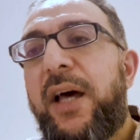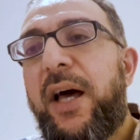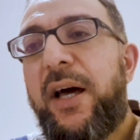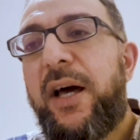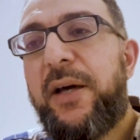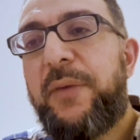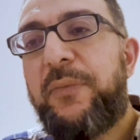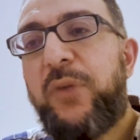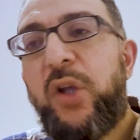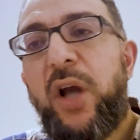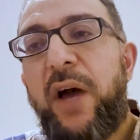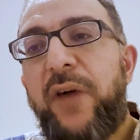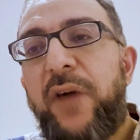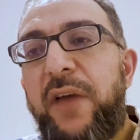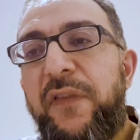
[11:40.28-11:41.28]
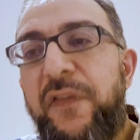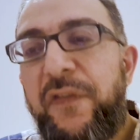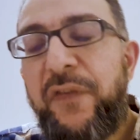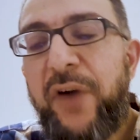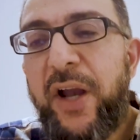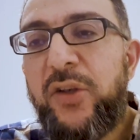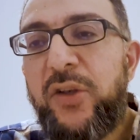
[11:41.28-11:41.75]
I have
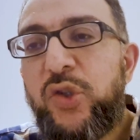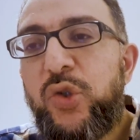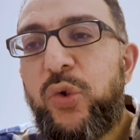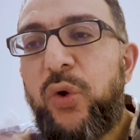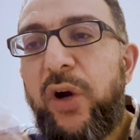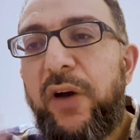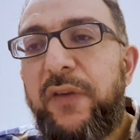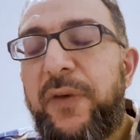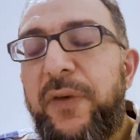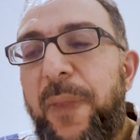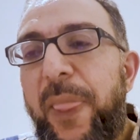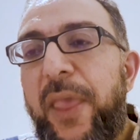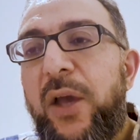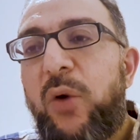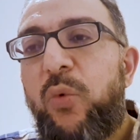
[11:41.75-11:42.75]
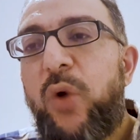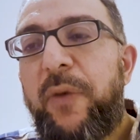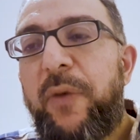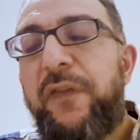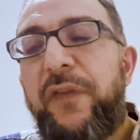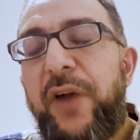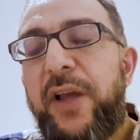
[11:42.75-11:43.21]
friends who have. One of
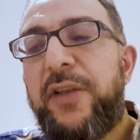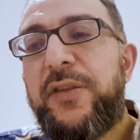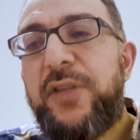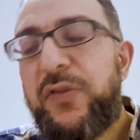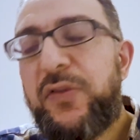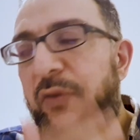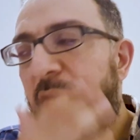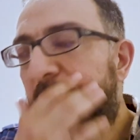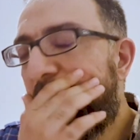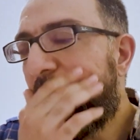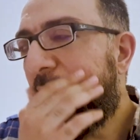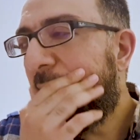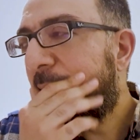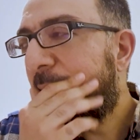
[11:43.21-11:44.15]
my friends is from